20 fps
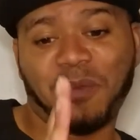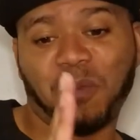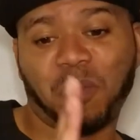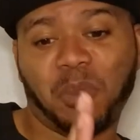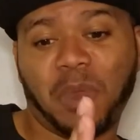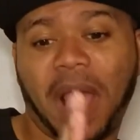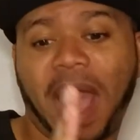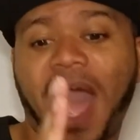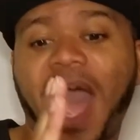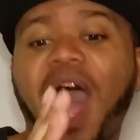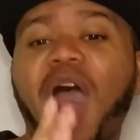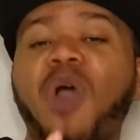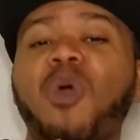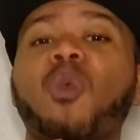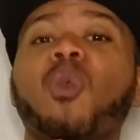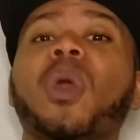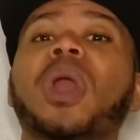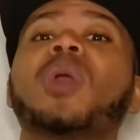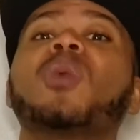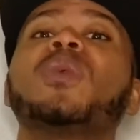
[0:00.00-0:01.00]
how
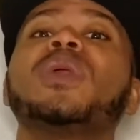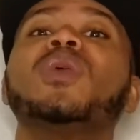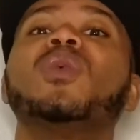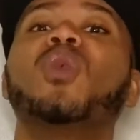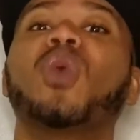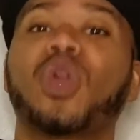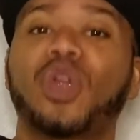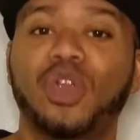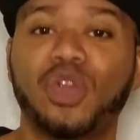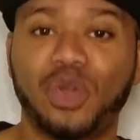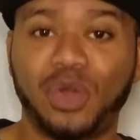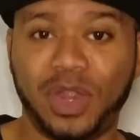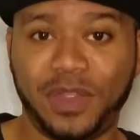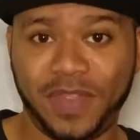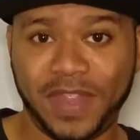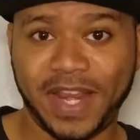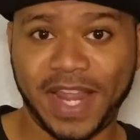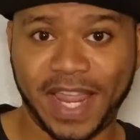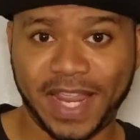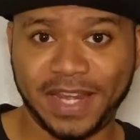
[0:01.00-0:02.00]
where we were in the
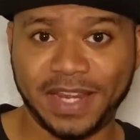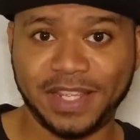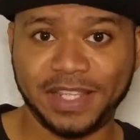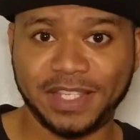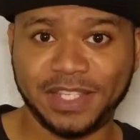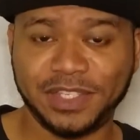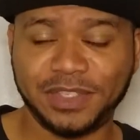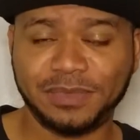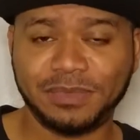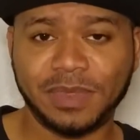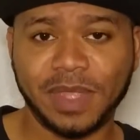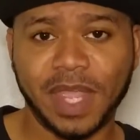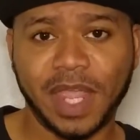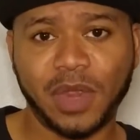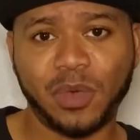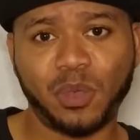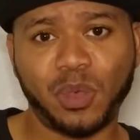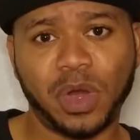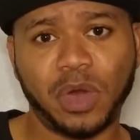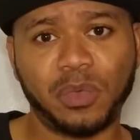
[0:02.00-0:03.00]
nineties and
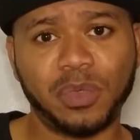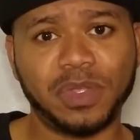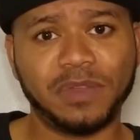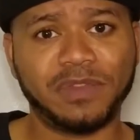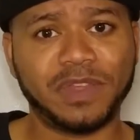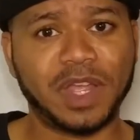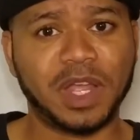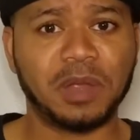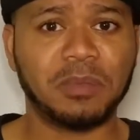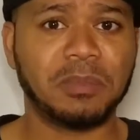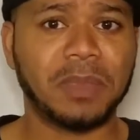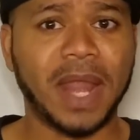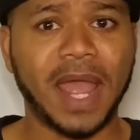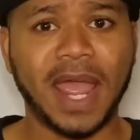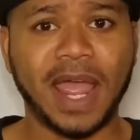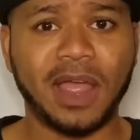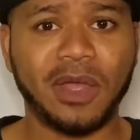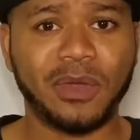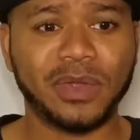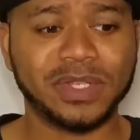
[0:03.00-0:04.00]
where we've come
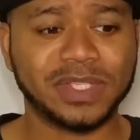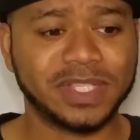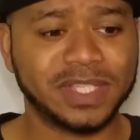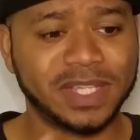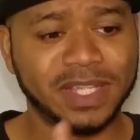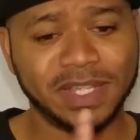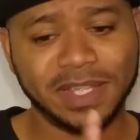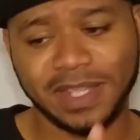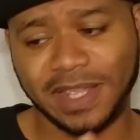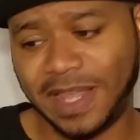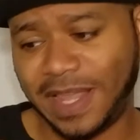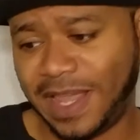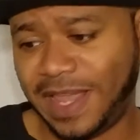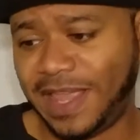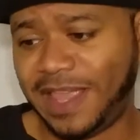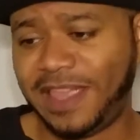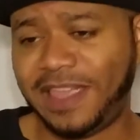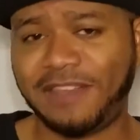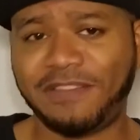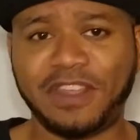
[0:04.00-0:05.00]
now, and see
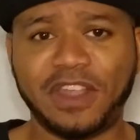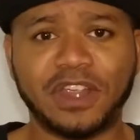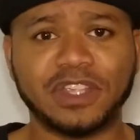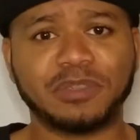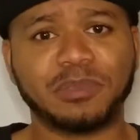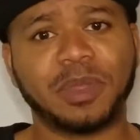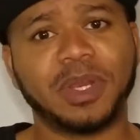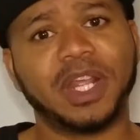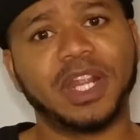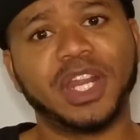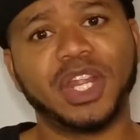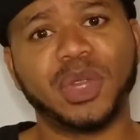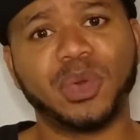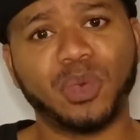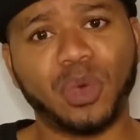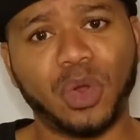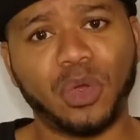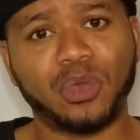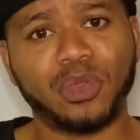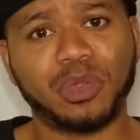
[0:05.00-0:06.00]
if there's been any
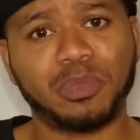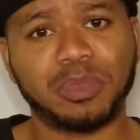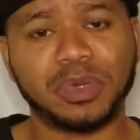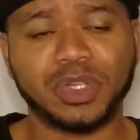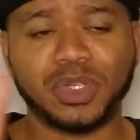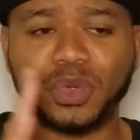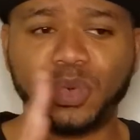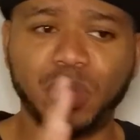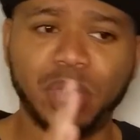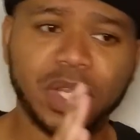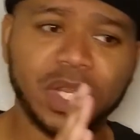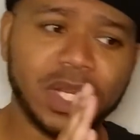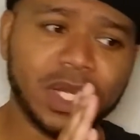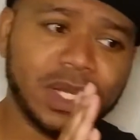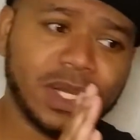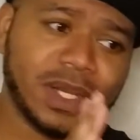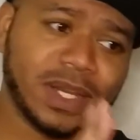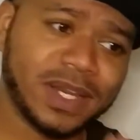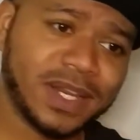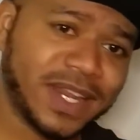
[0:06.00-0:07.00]
growth between,
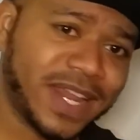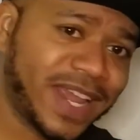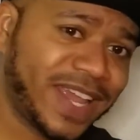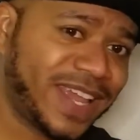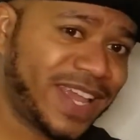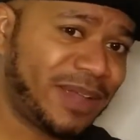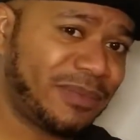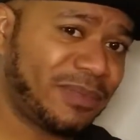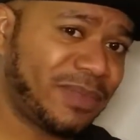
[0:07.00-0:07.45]
yeah,